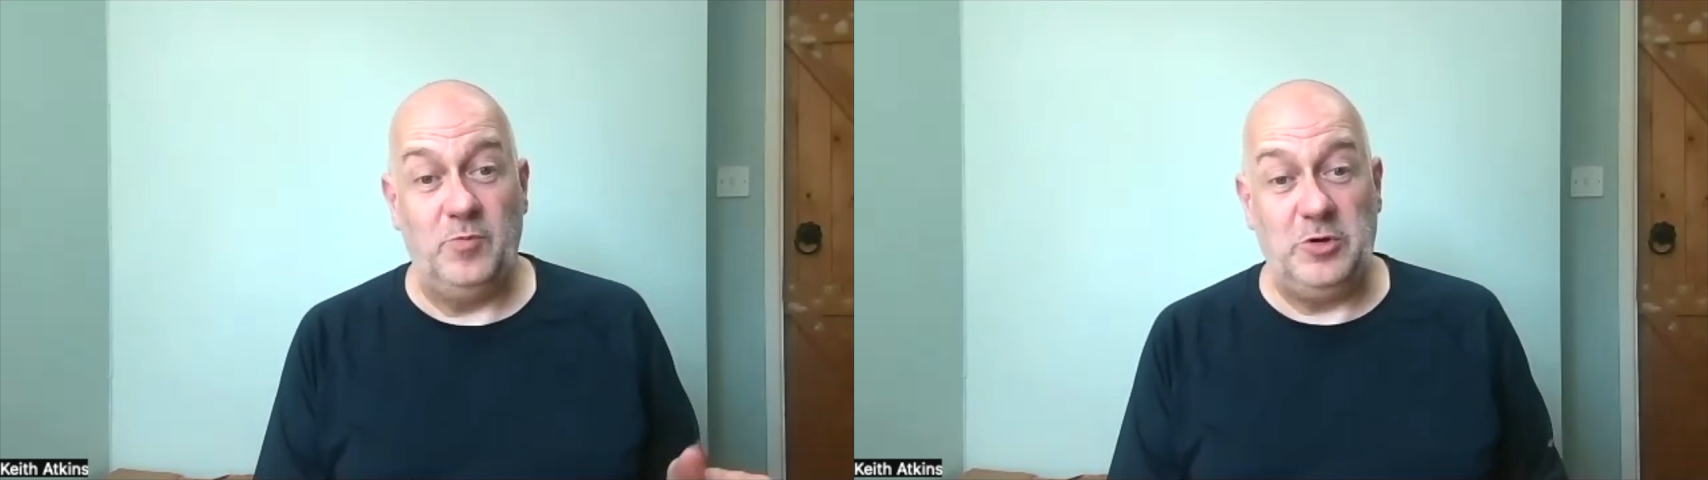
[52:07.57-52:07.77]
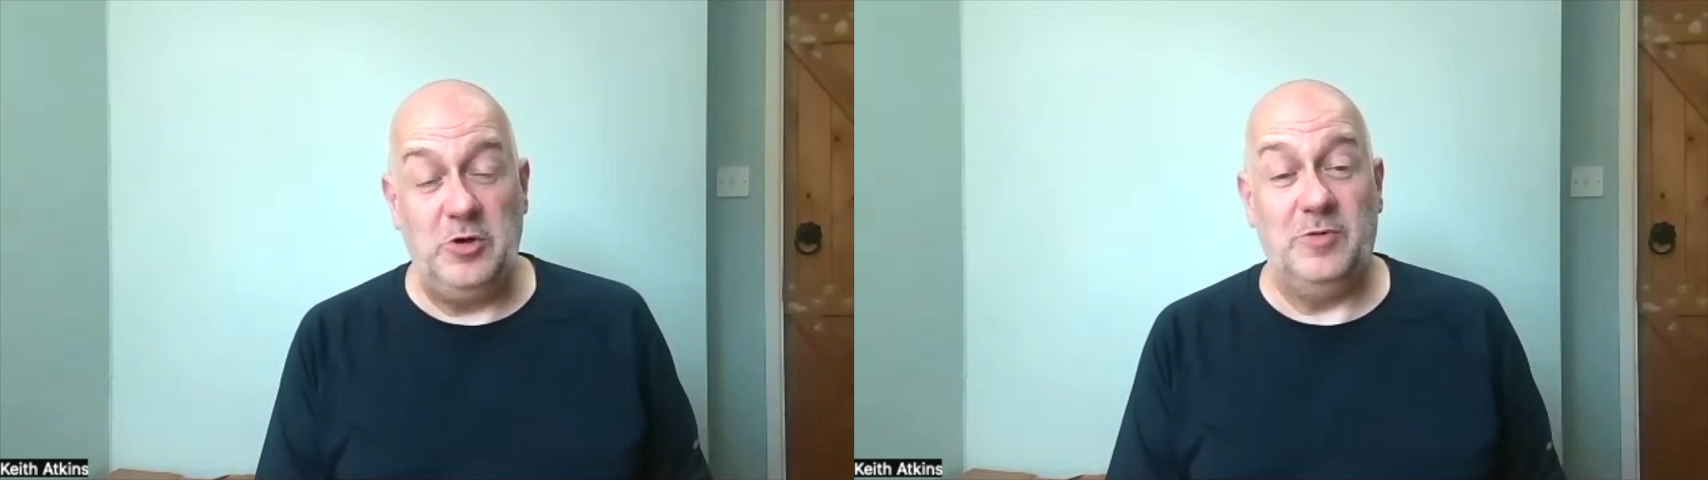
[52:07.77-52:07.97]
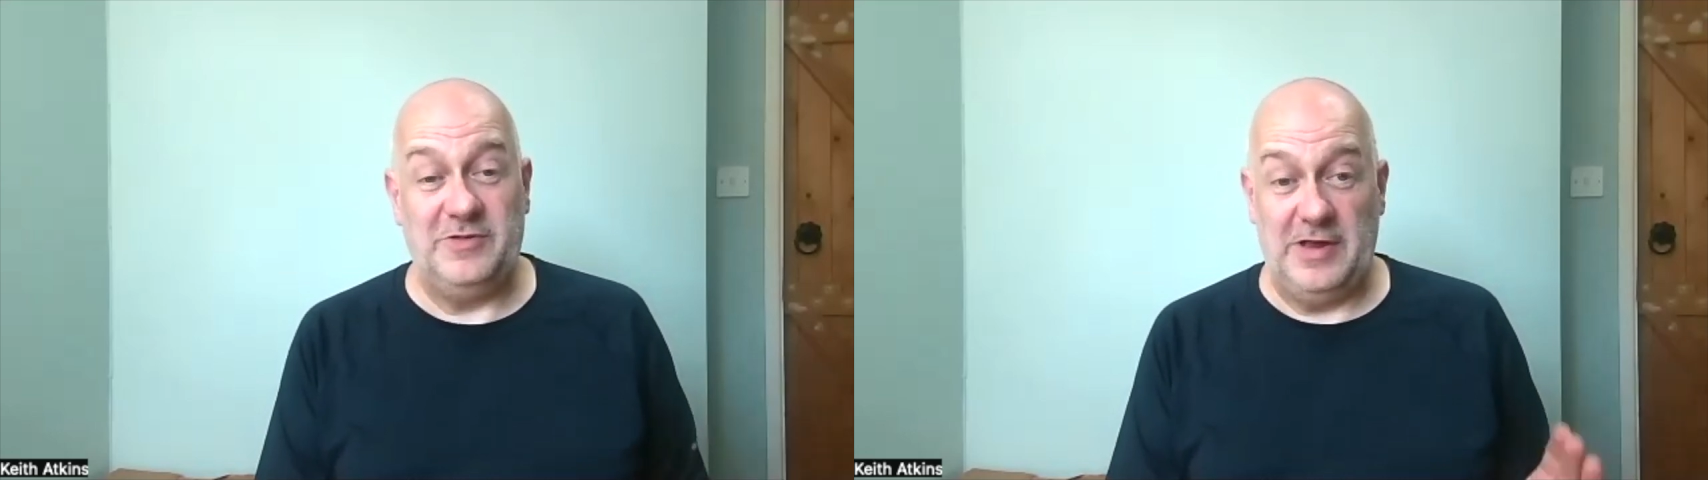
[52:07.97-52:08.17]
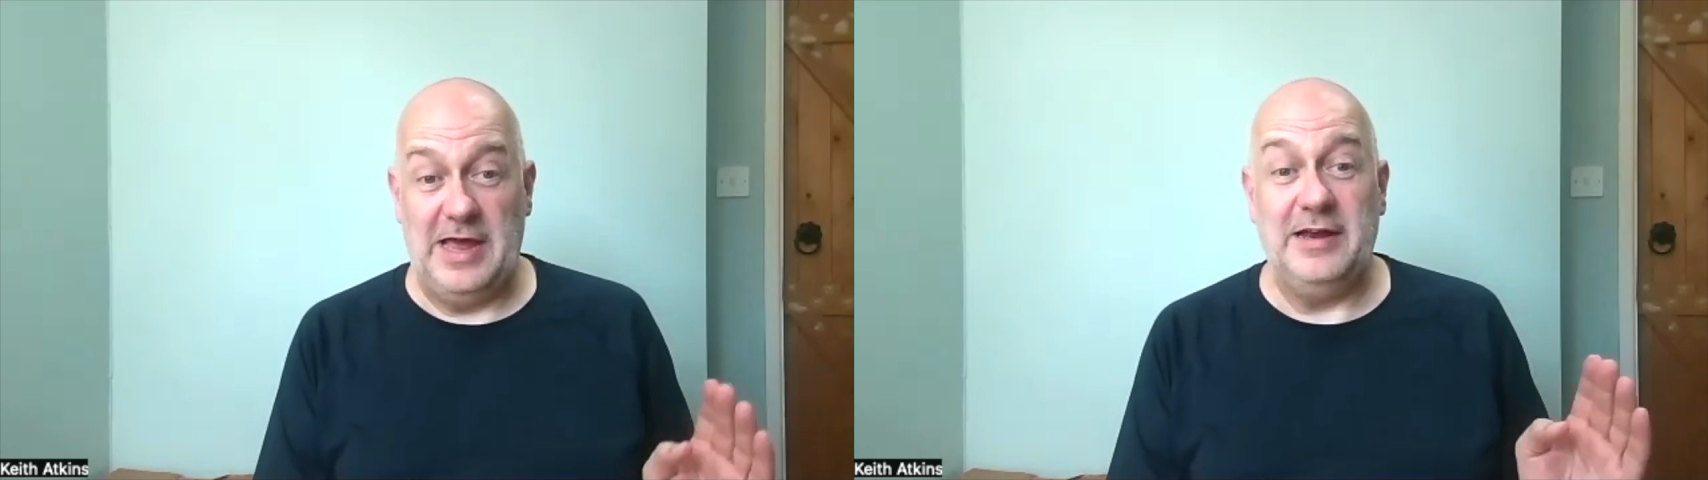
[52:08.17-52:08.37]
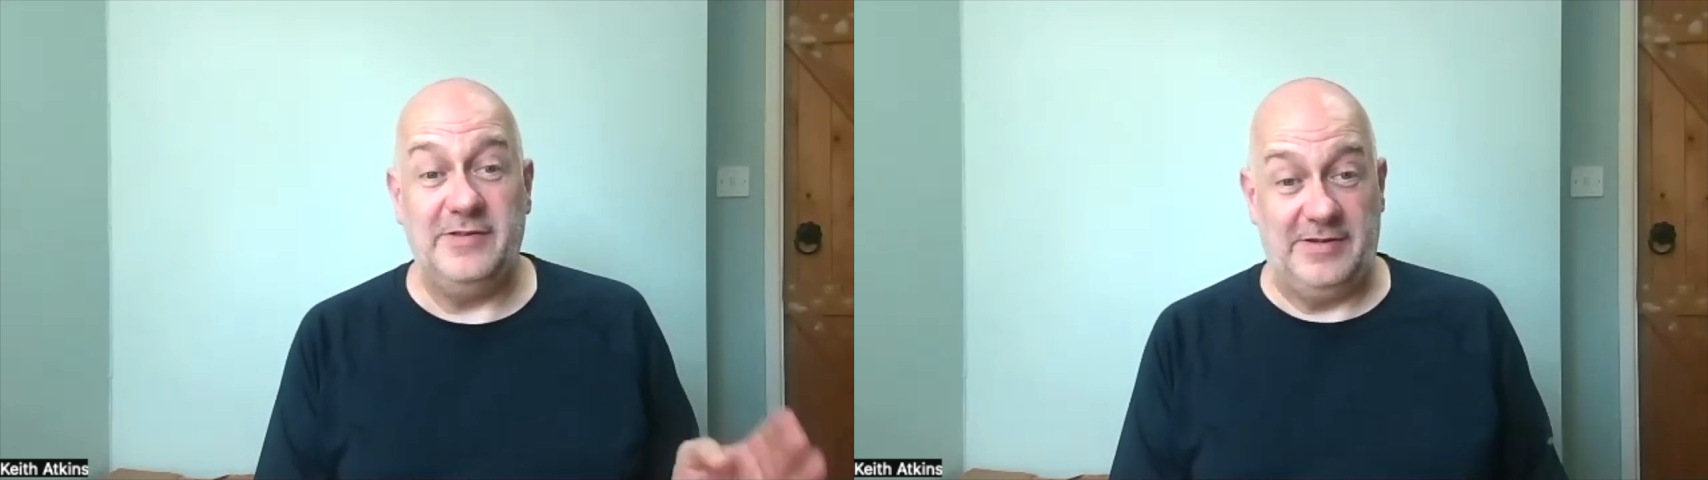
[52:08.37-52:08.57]
you would say,
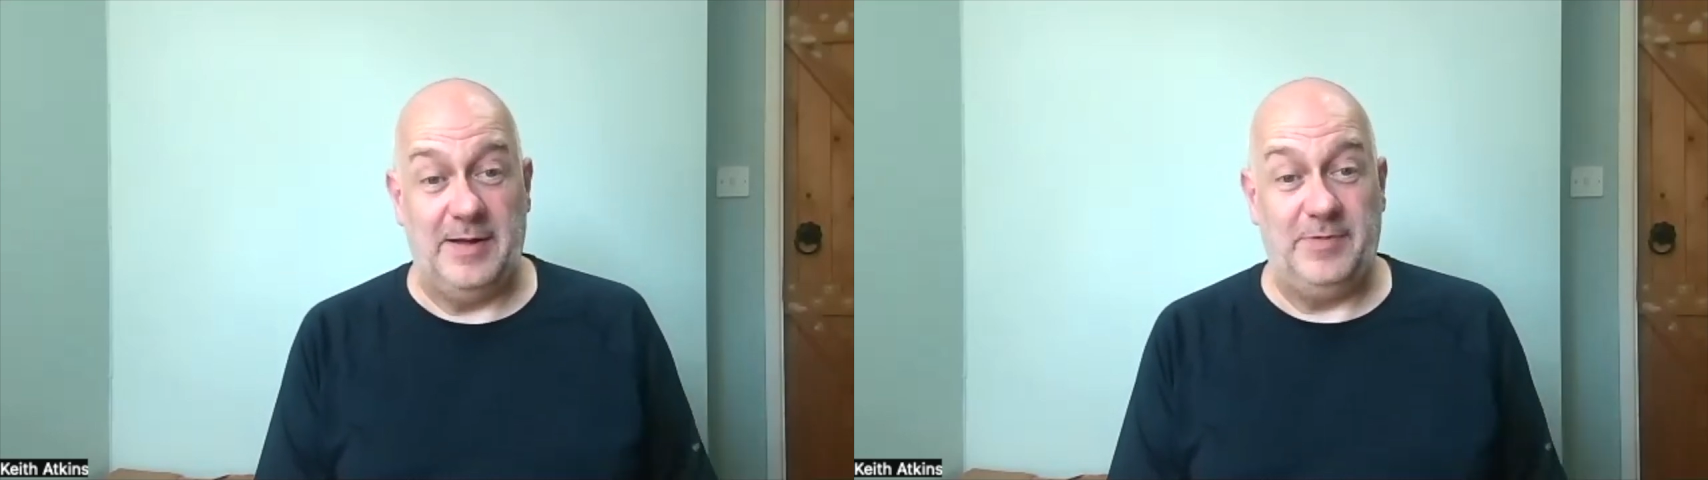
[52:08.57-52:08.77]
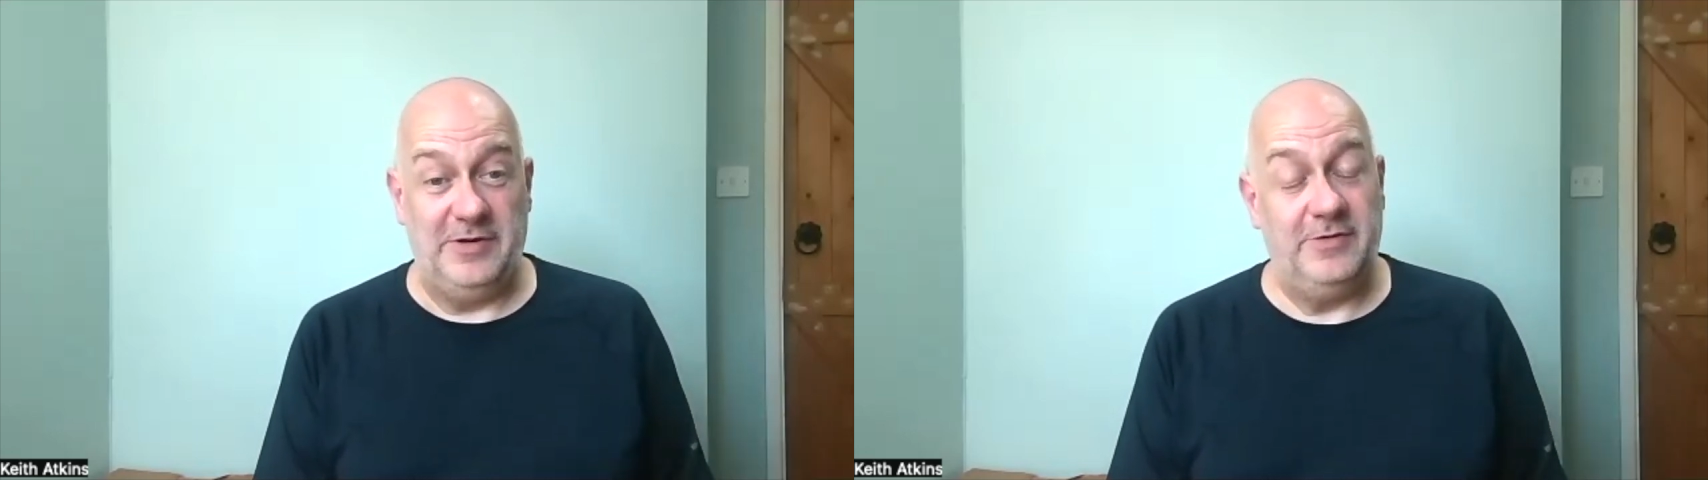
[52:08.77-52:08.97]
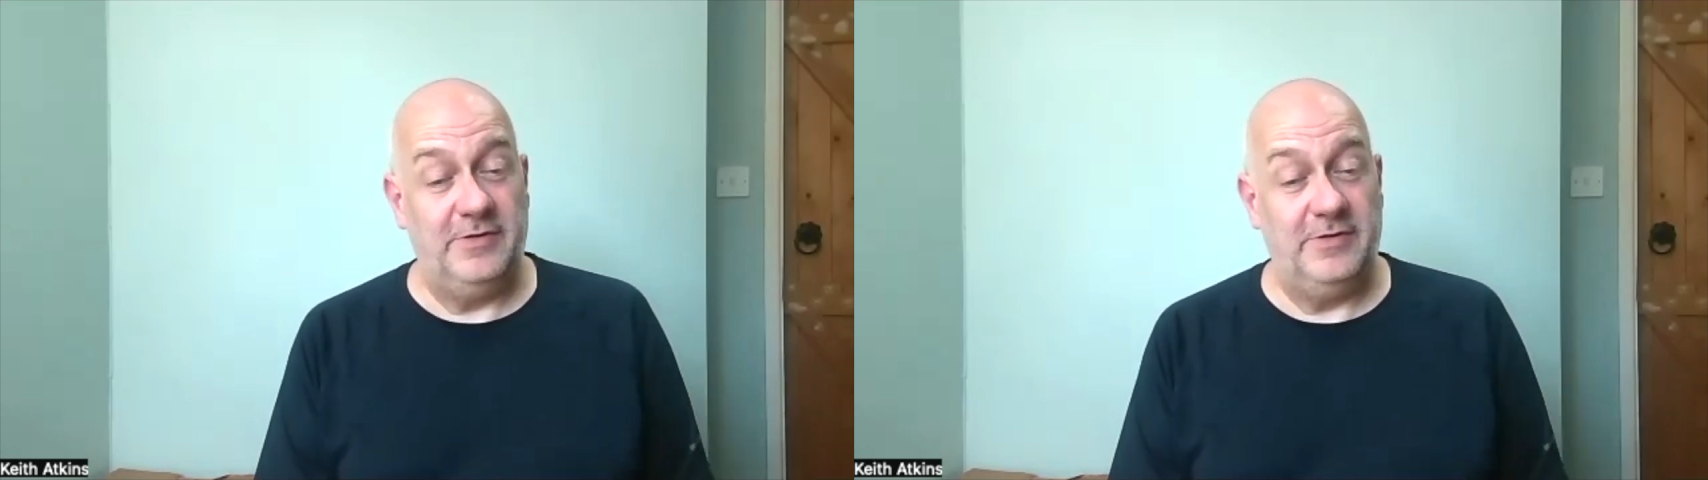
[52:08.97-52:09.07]
an established